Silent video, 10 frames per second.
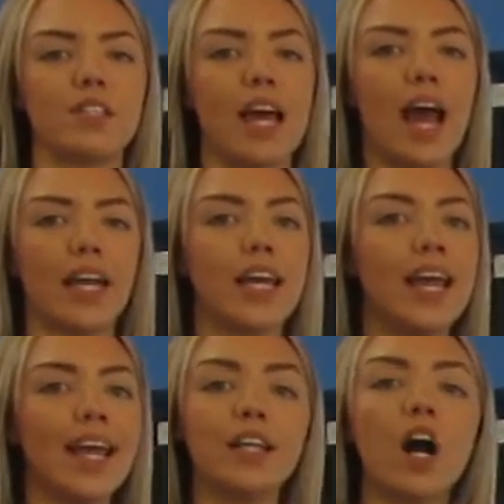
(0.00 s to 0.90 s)
today
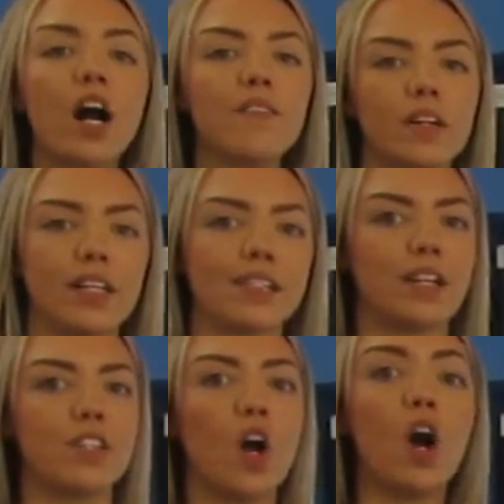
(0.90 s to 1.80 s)
in our phonics
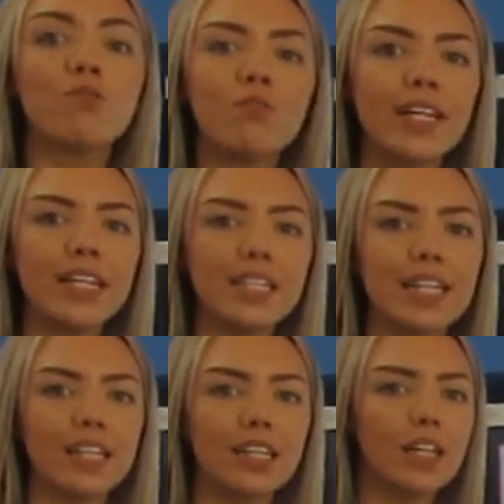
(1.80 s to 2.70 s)
lesson on
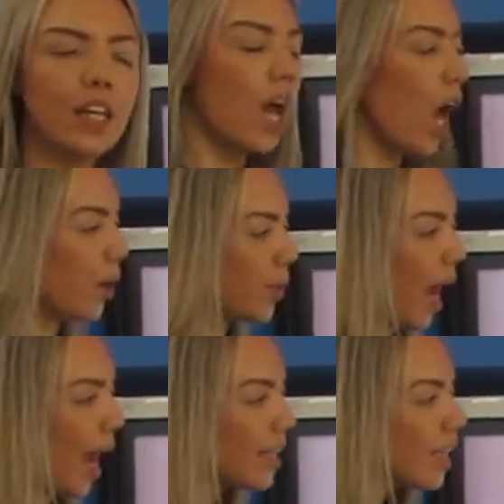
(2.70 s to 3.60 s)
reading.
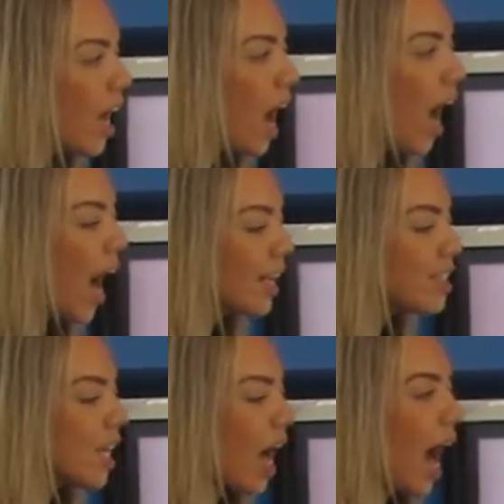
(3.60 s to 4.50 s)
Okay,
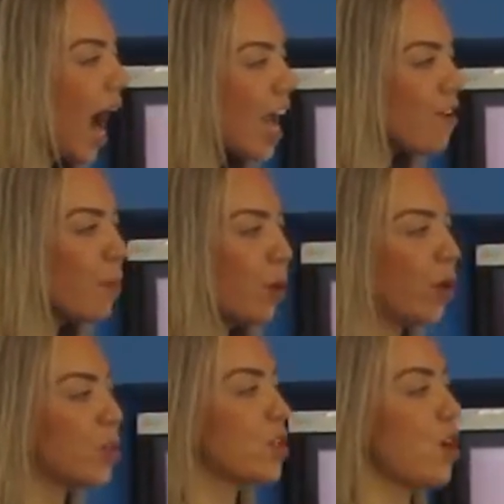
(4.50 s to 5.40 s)
and I've put